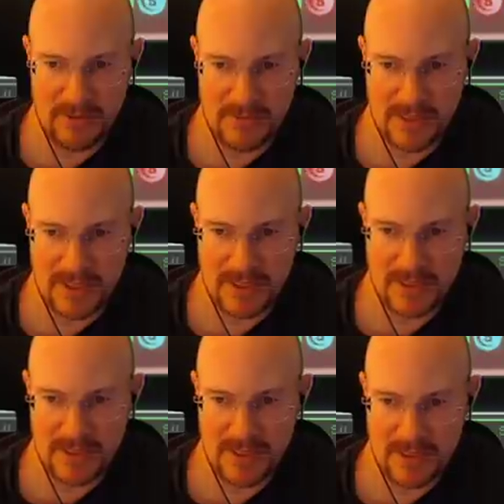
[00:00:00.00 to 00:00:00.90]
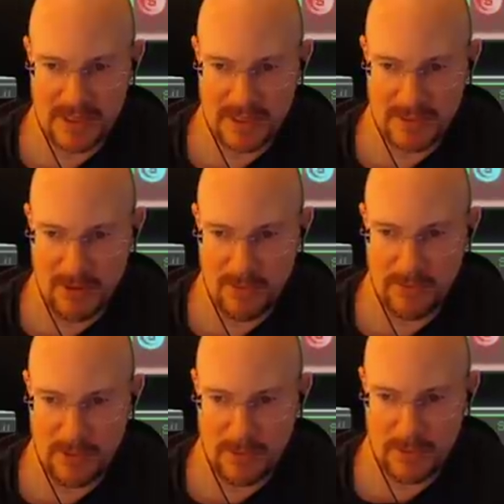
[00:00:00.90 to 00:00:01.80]
him since he can dodge like a
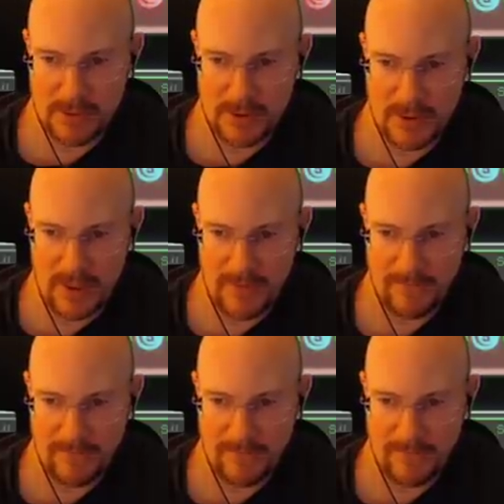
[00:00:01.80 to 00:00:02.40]
mofo. Okay.